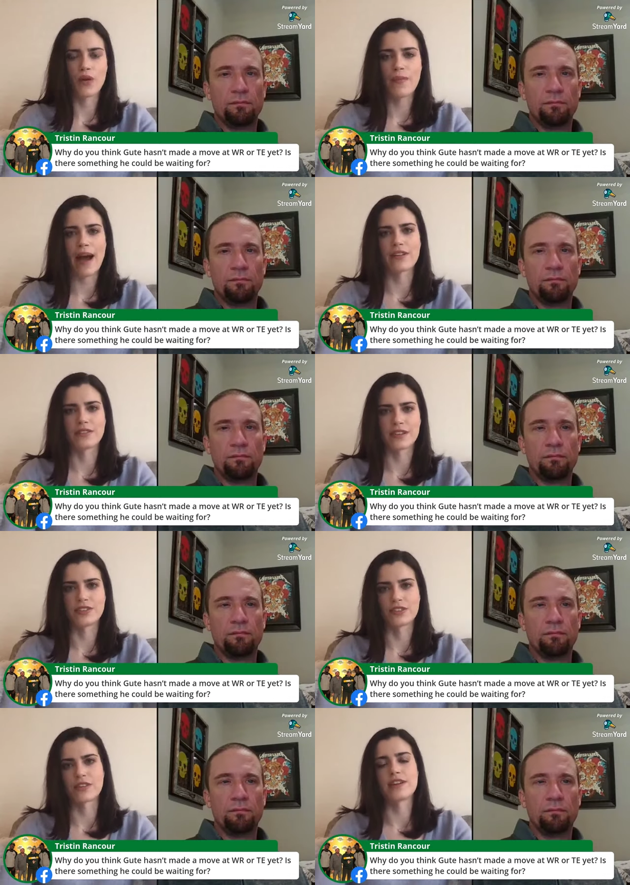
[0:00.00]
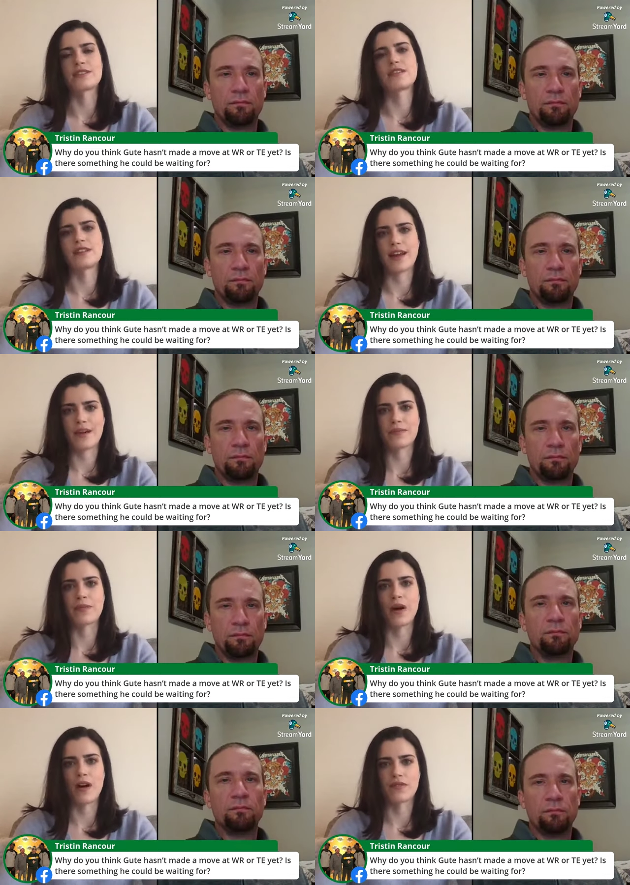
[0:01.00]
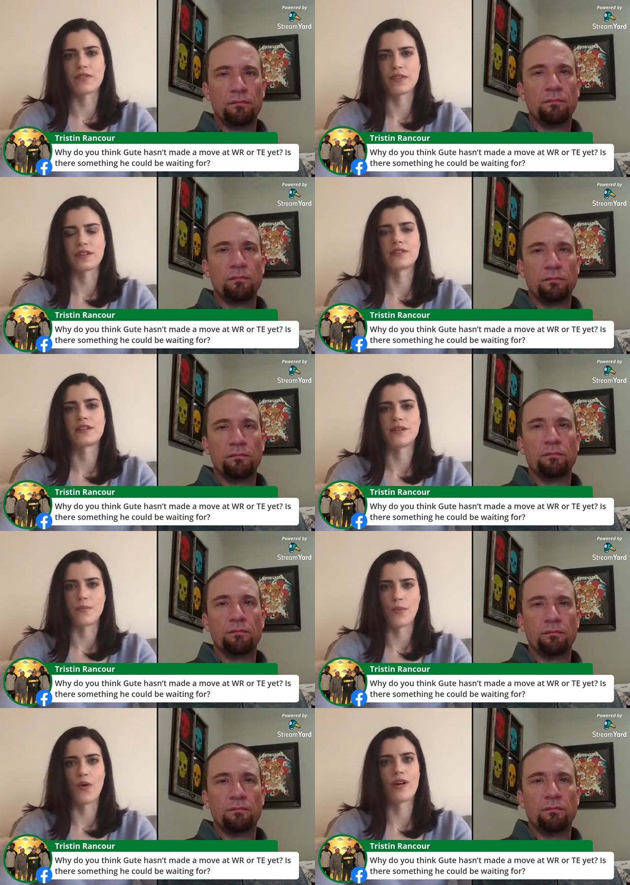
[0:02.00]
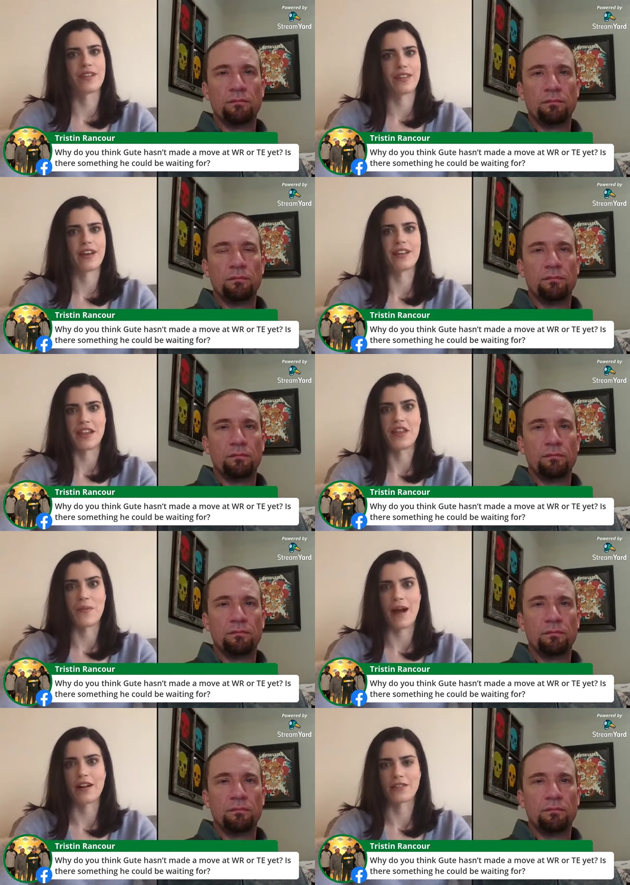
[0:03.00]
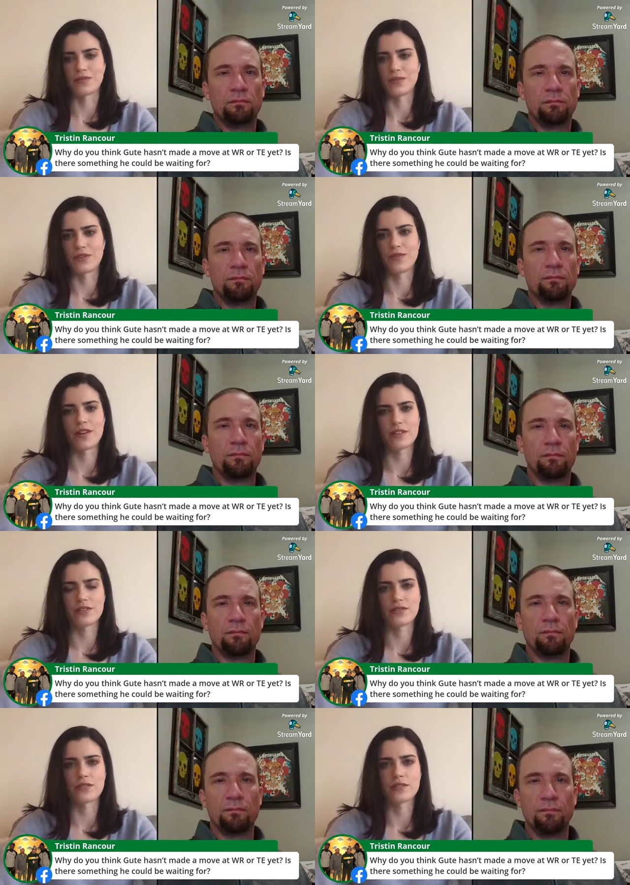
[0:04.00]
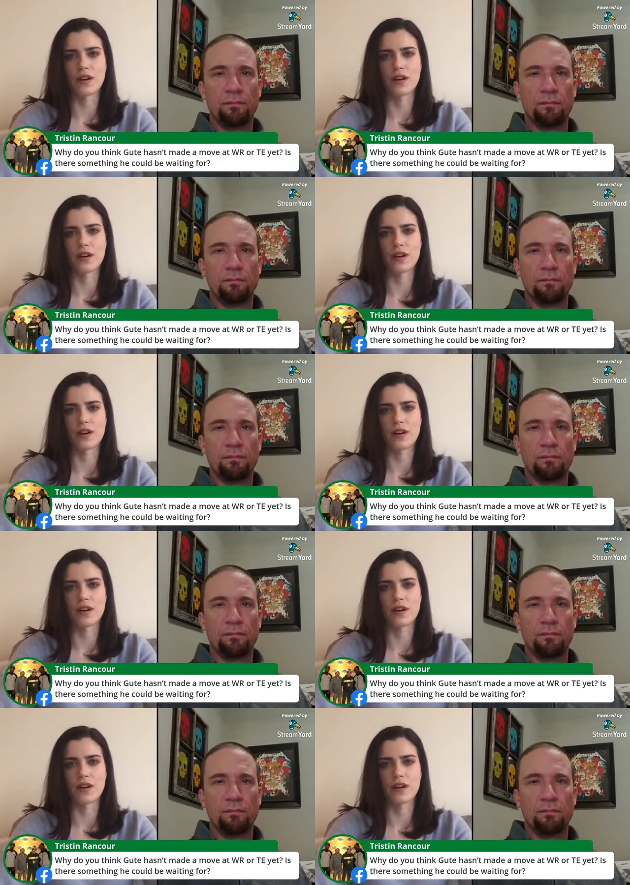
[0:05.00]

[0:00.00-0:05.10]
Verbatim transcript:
Speaker 1: battled injuries and kept them off the field more than the Packers would have wanted to. So